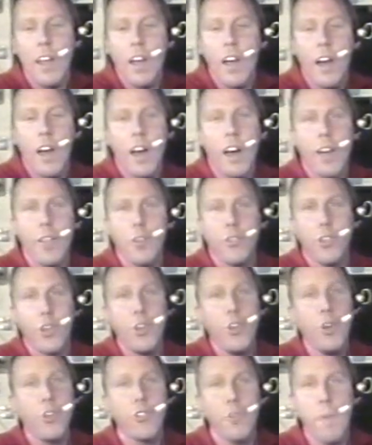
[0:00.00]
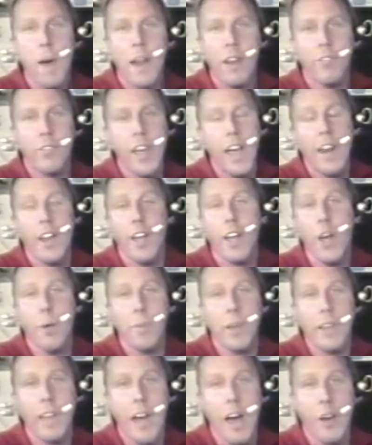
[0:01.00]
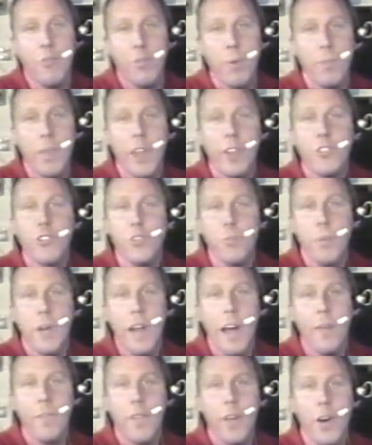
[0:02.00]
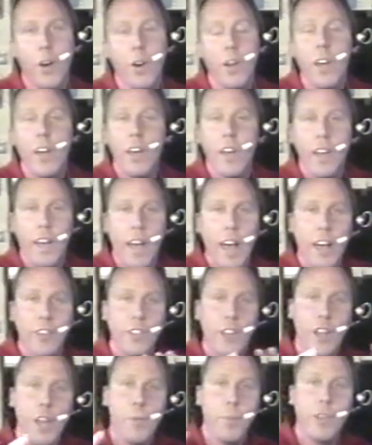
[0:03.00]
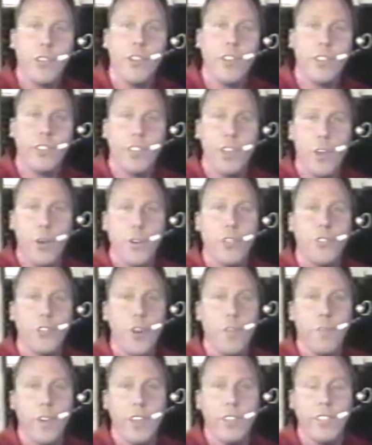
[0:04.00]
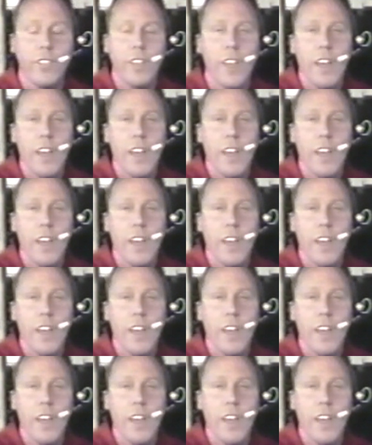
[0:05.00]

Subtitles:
There's a huge amount of data coming down from the instrument out there as it images the Earth's surface,